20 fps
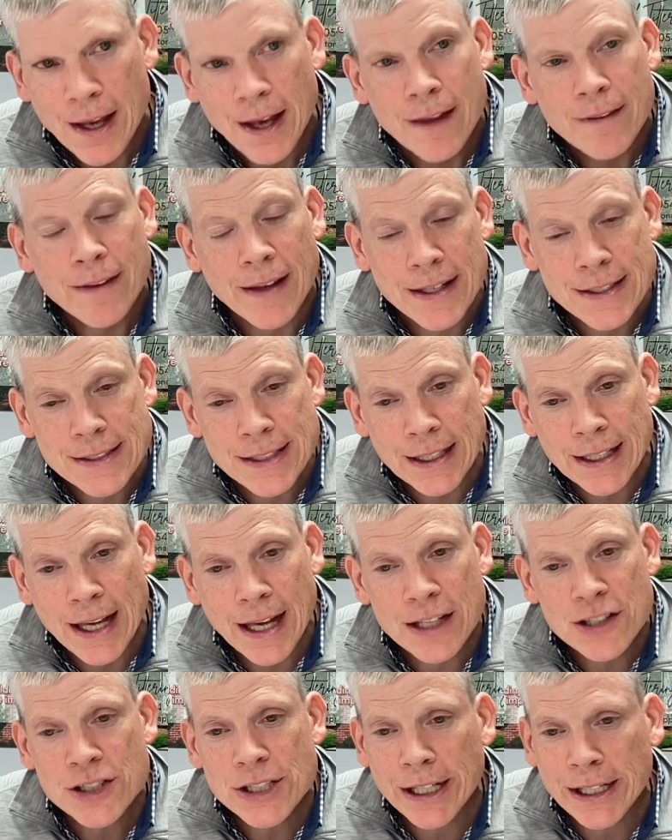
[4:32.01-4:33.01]
Thanks
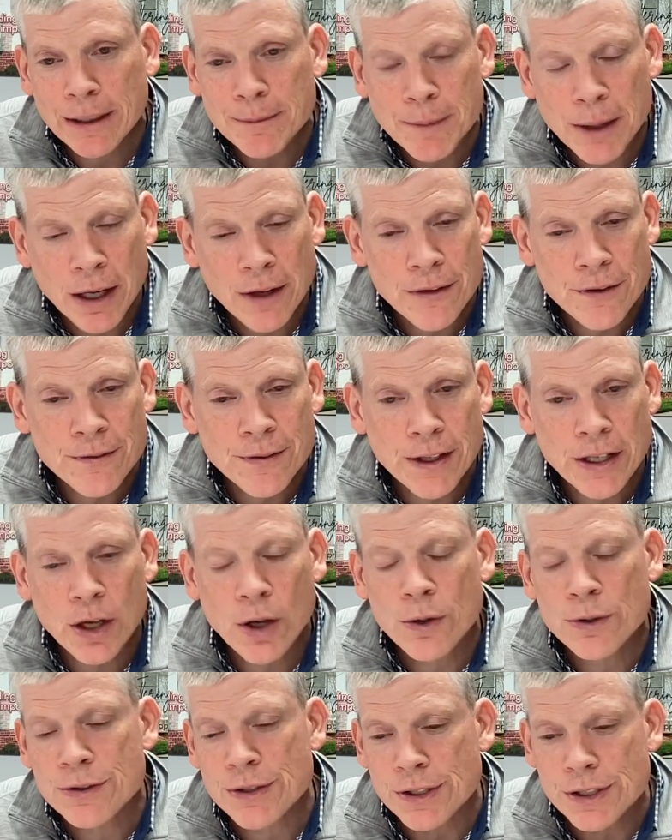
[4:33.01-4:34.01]
again. Check out my other
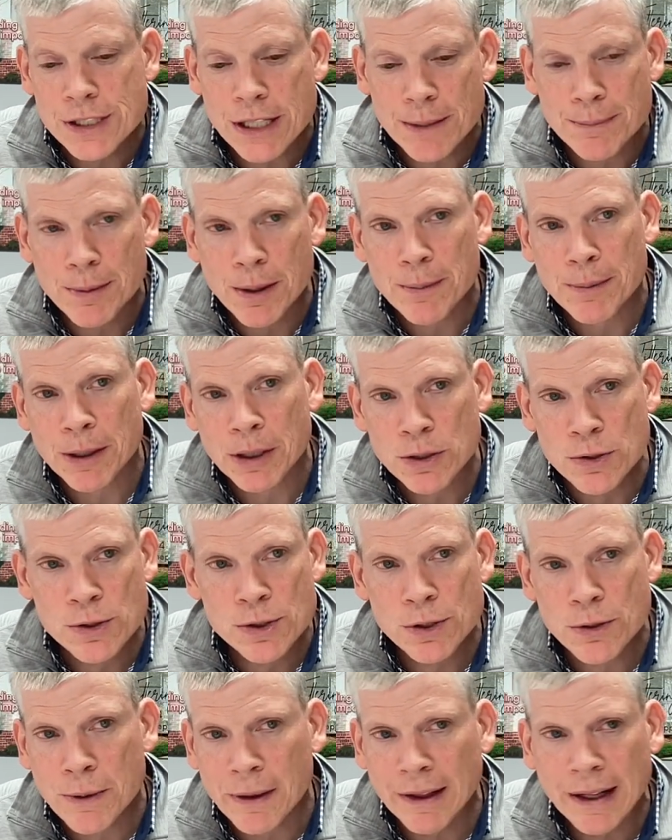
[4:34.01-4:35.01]
videos. You can check me up on
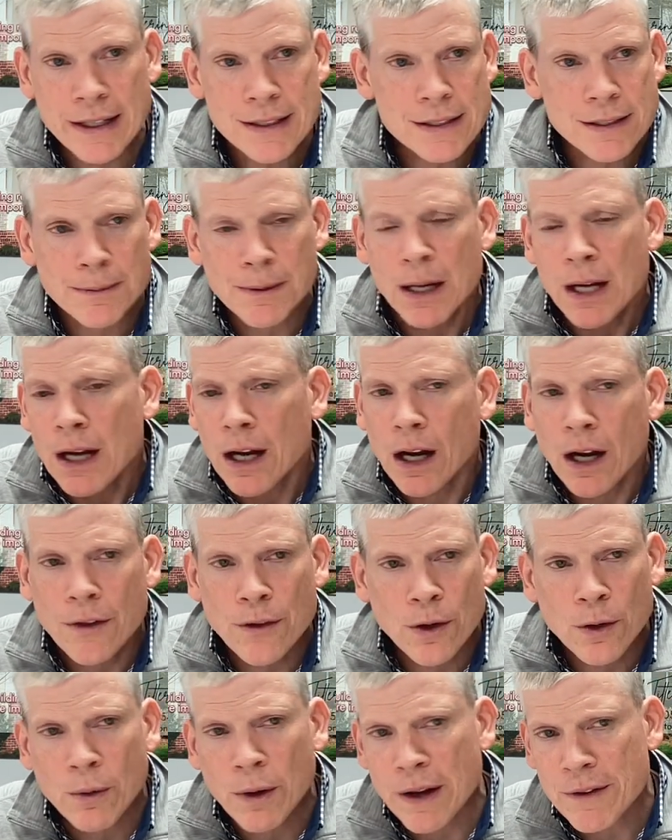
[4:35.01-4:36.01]
YouTube. I got some
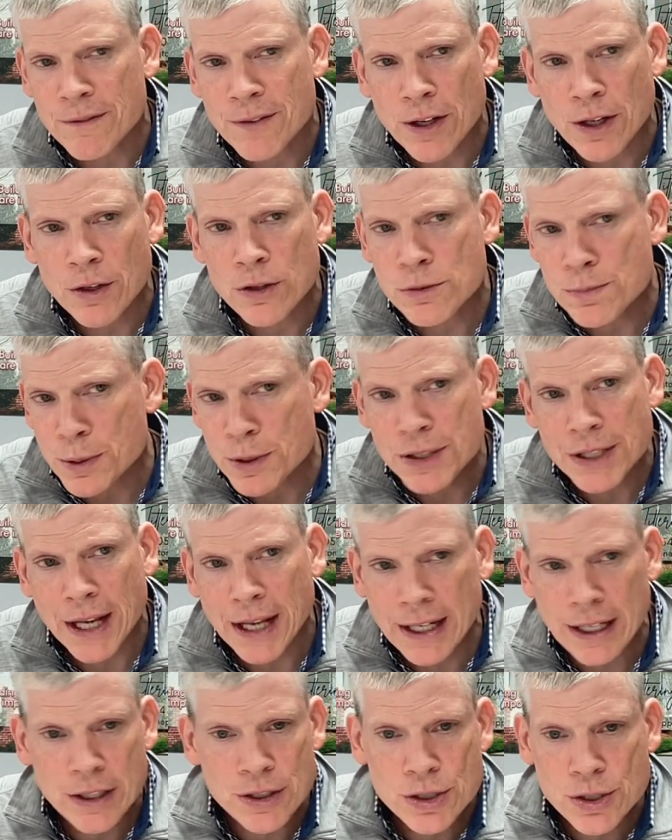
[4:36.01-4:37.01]
other great videos
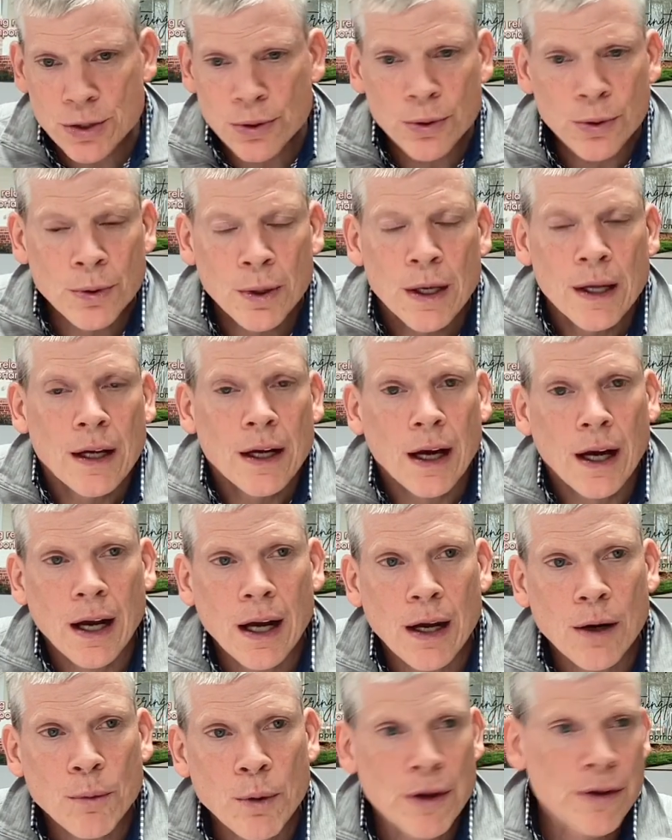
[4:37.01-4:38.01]
pertaining to
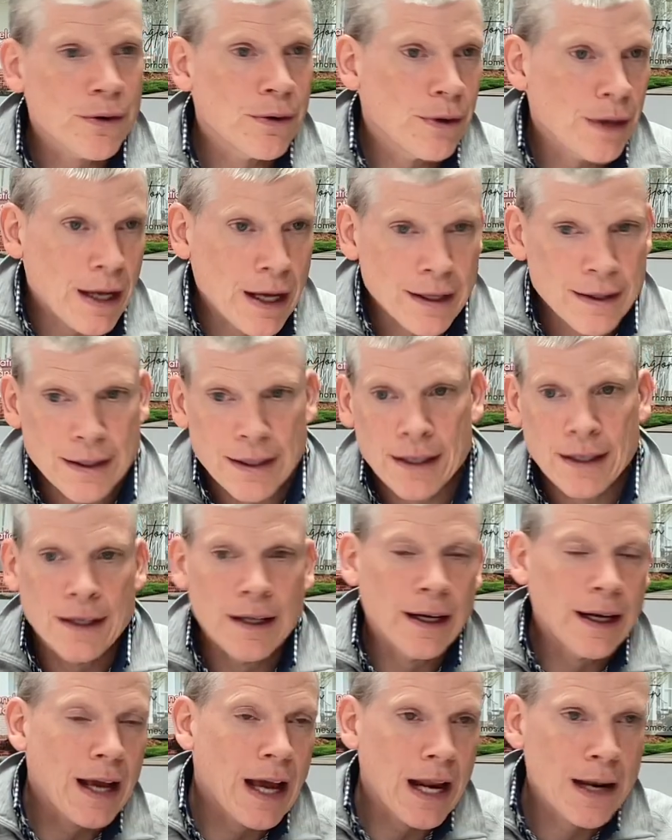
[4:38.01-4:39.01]
uh, whether or not the
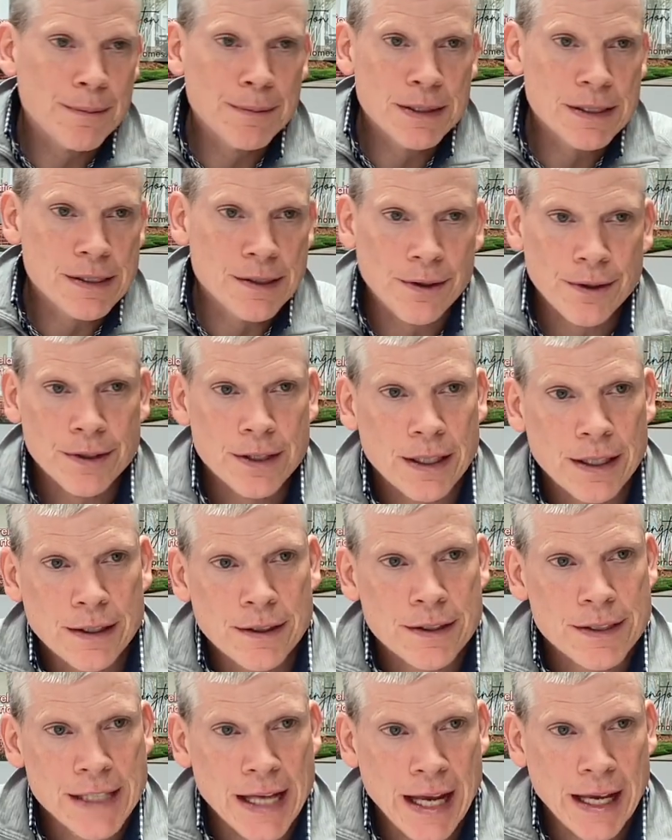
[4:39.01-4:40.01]
economy is going to
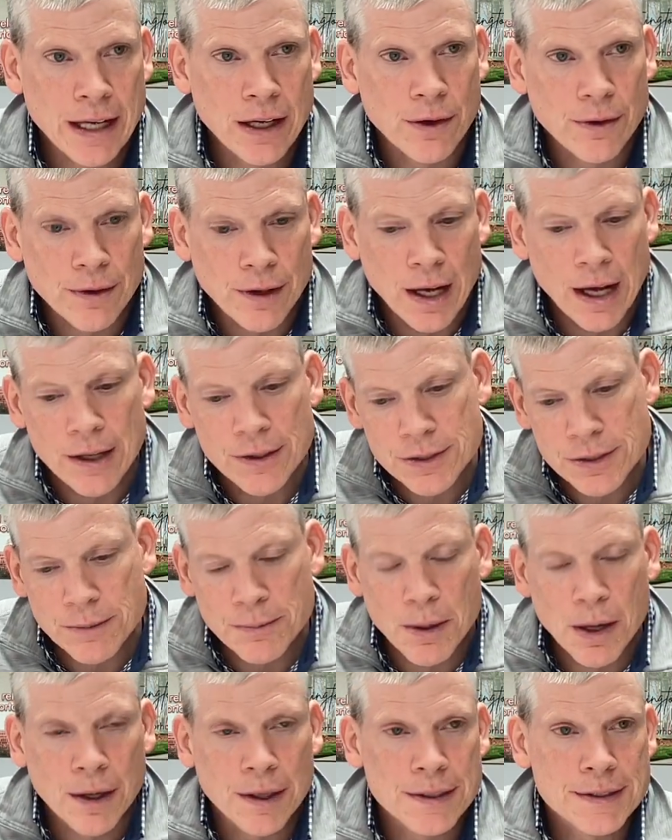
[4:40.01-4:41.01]
tank or the housing
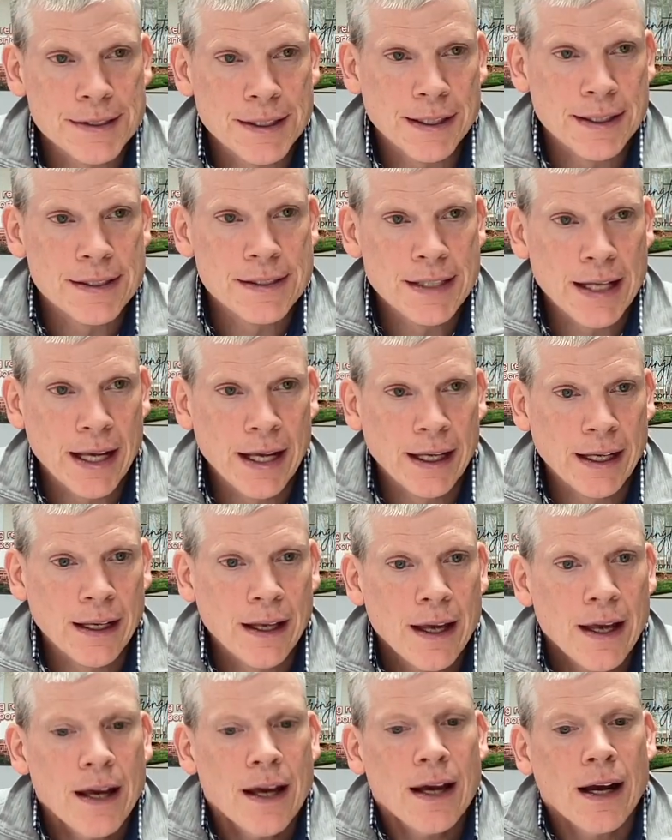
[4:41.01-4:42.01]
market's going to tank,
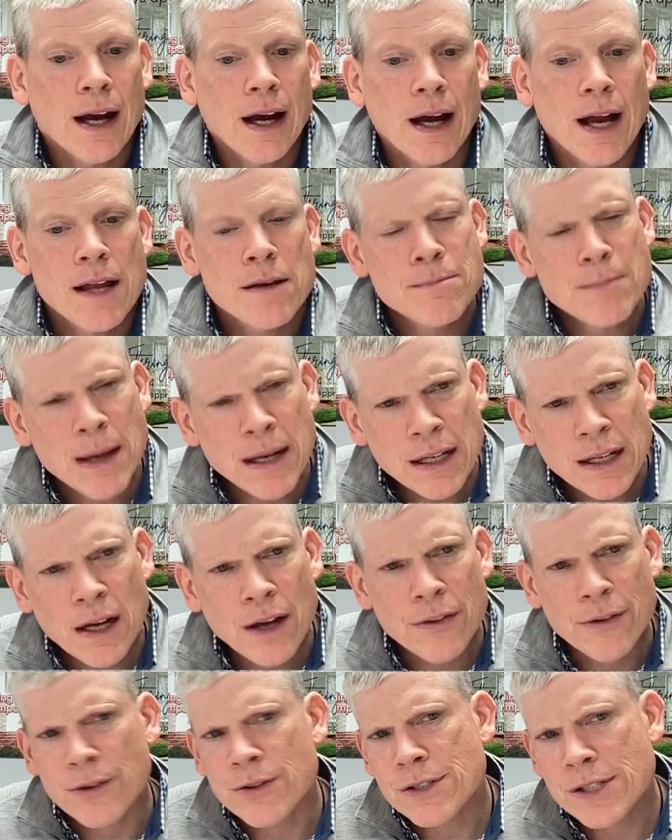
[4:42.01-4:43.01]
uh, and many
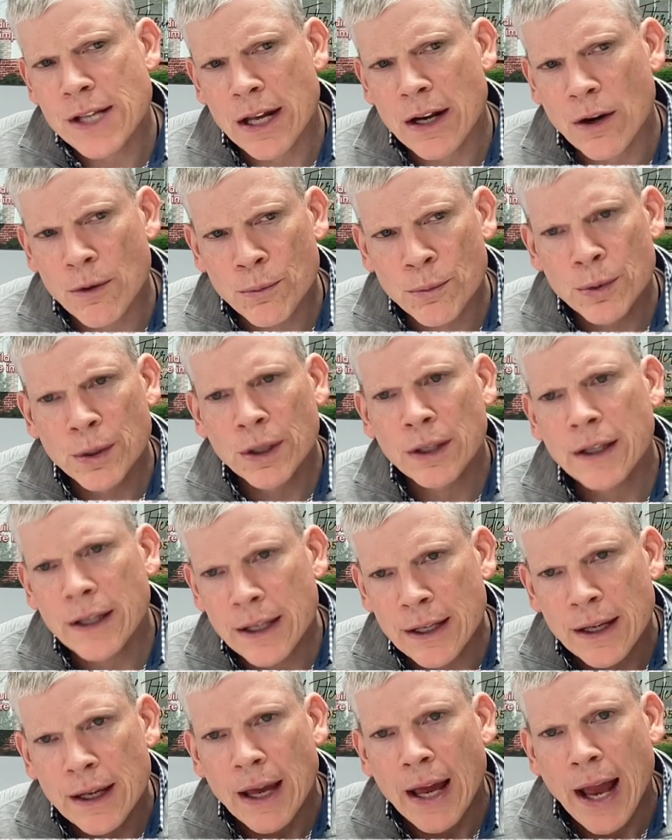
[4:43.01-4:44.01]
others that are
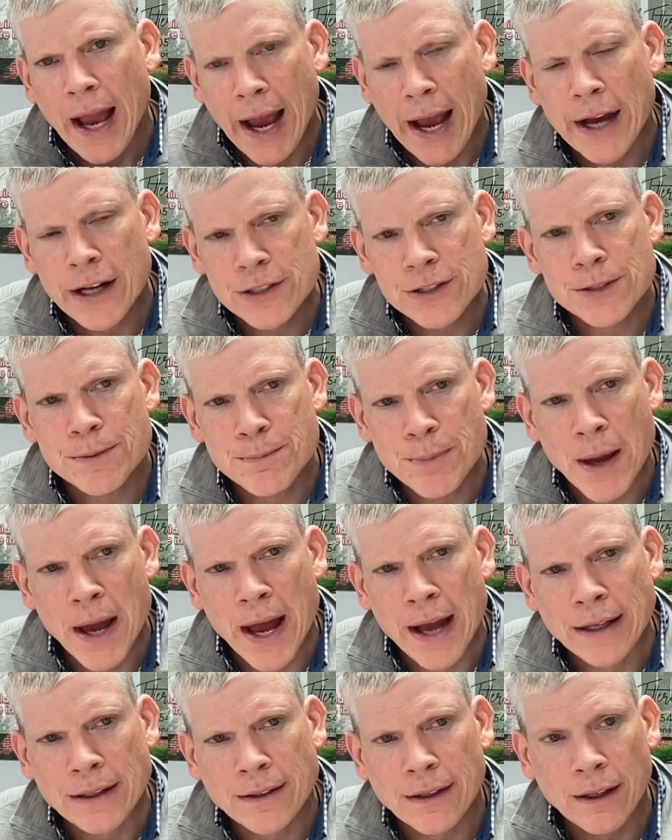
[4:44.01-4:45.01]
really action
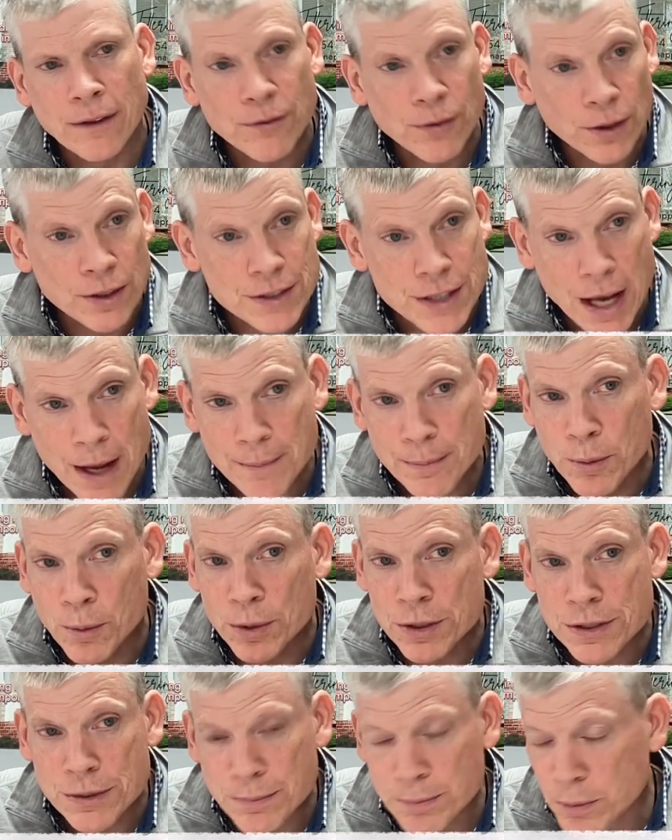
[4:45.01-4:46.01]
packed. Like, for example,
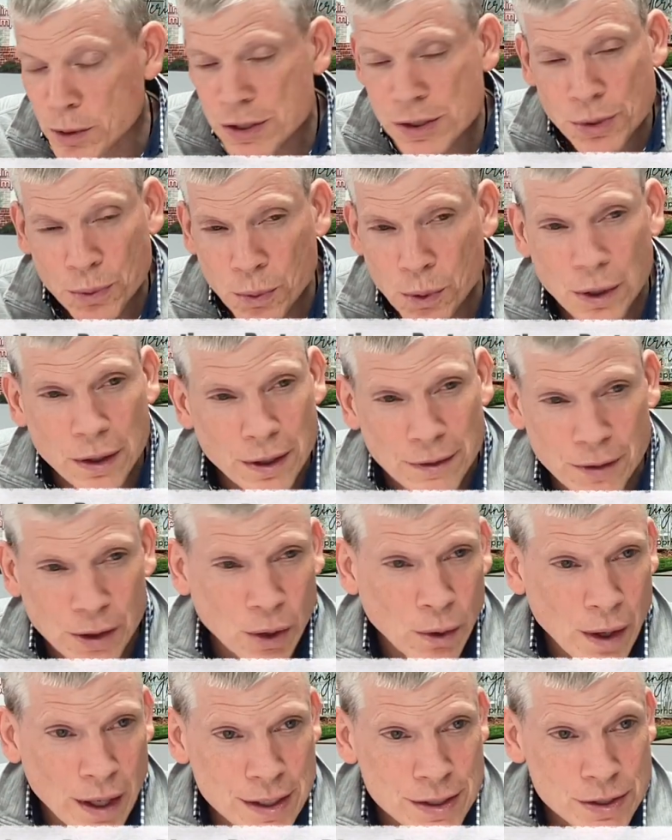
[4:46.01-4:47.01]
what's, the, what's the worth of your
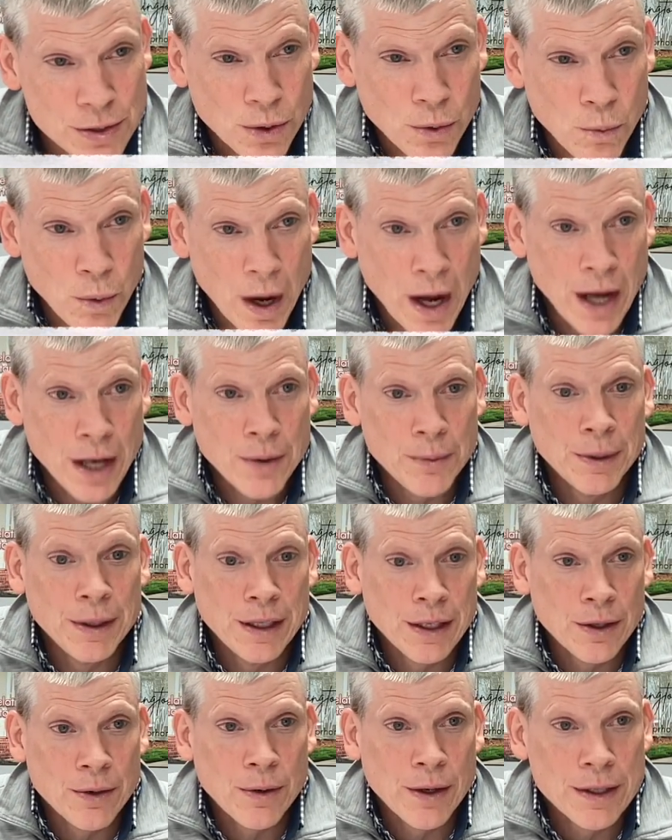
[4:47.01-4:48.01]
credit score? Why do we
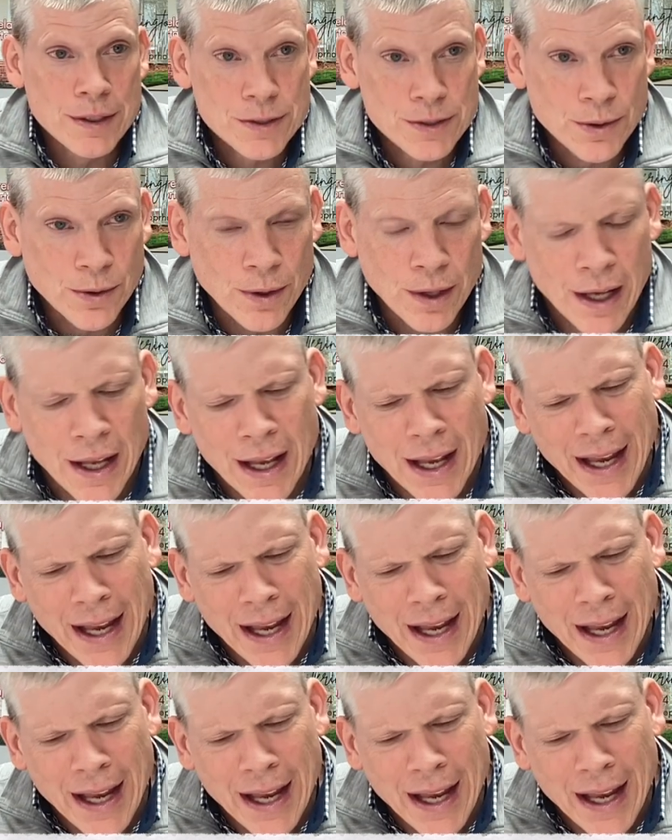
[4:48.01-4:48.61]
need a credit score?